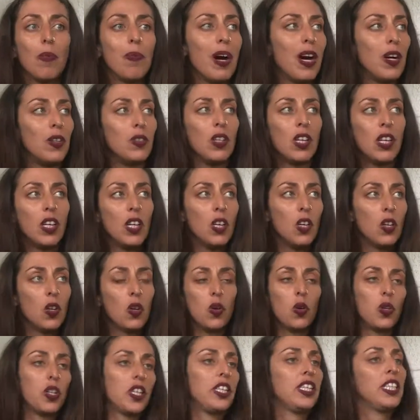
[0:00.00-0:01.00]
about
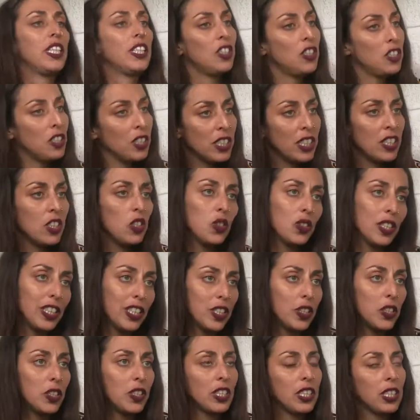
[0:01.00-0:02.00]
coordination and
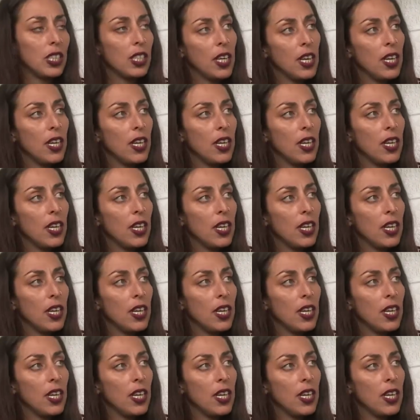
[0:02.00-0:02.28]
drills, and